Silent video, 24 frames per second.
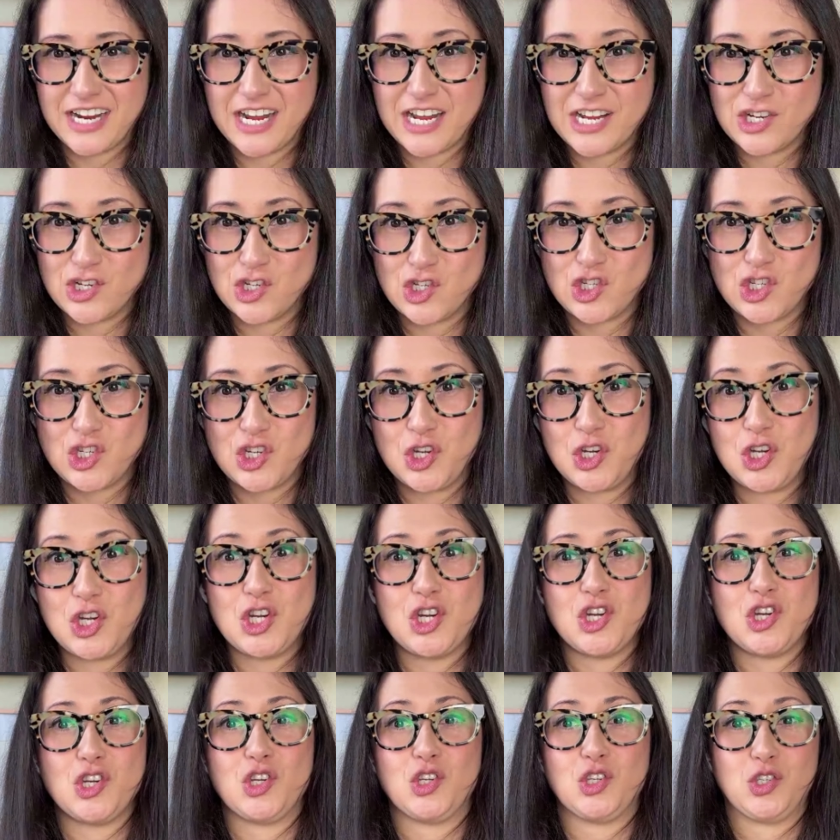And she
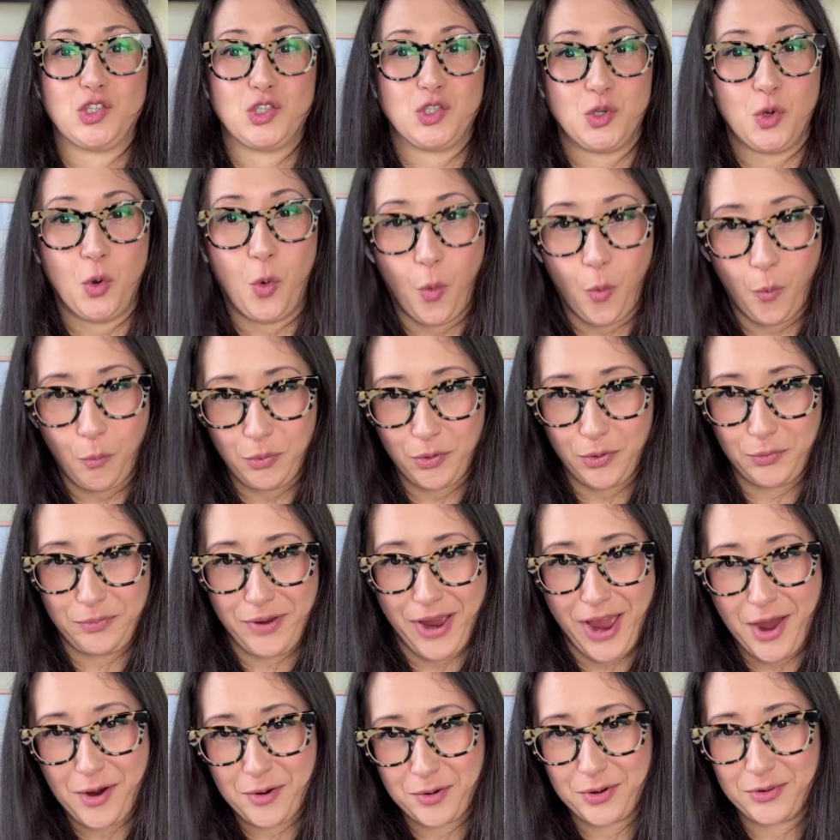is super
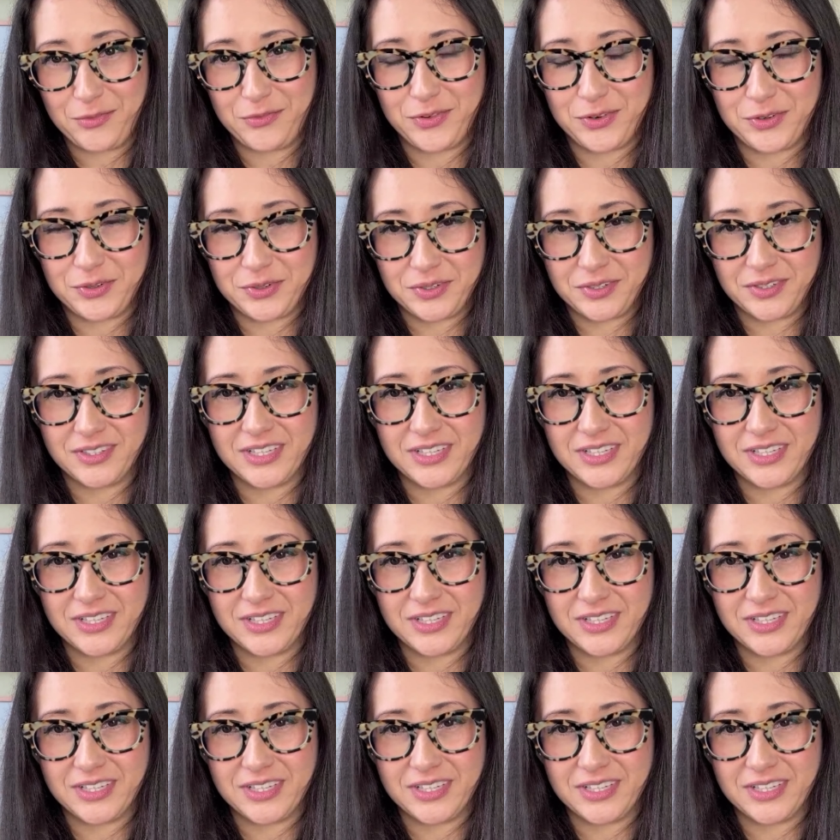powerful,